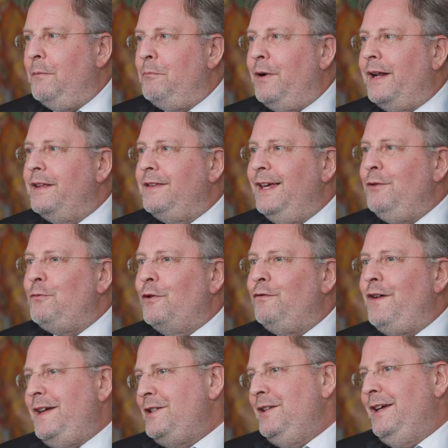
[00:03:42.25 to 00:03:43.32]
But I think what
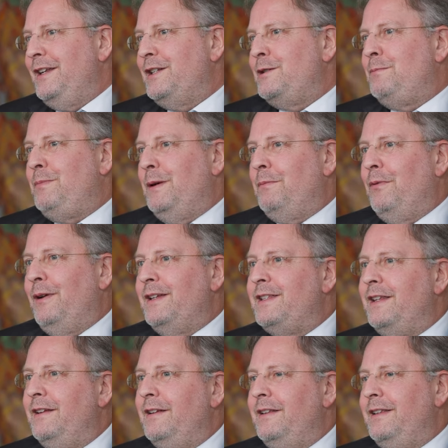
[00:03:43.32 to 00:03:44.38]
fascinates people
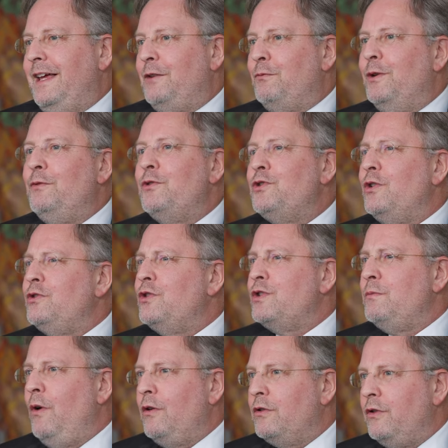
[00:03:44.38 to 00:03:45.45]
is that we were such a
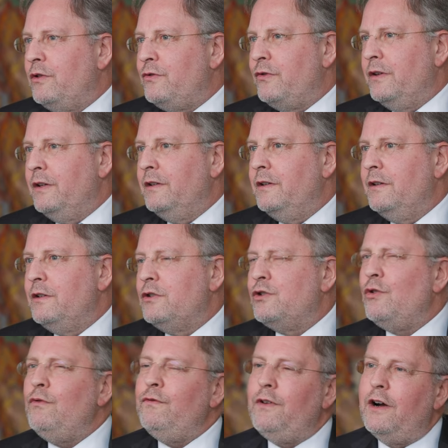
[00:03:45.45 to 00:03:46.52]
small country,
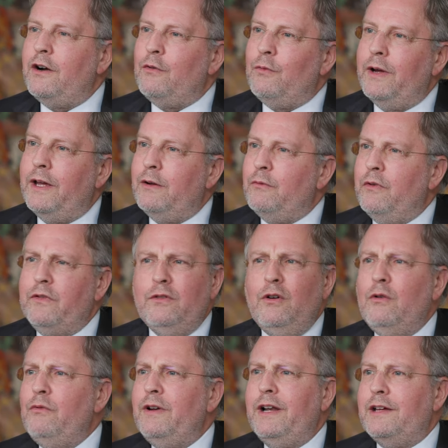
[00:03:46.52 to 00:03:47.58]
so far away, with
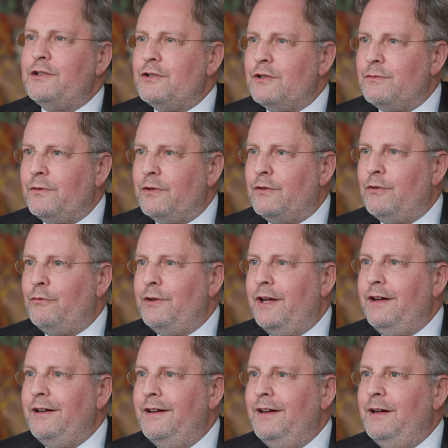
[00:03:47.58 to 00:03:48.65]
no relations with
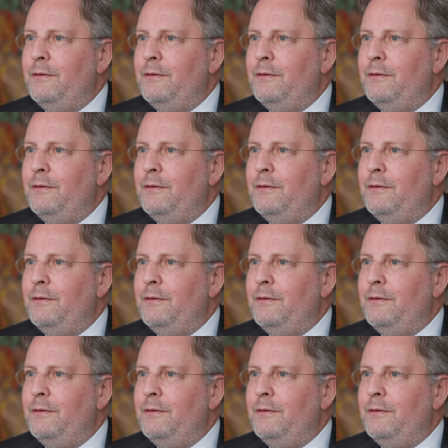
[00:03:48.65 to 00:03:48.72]
Korea,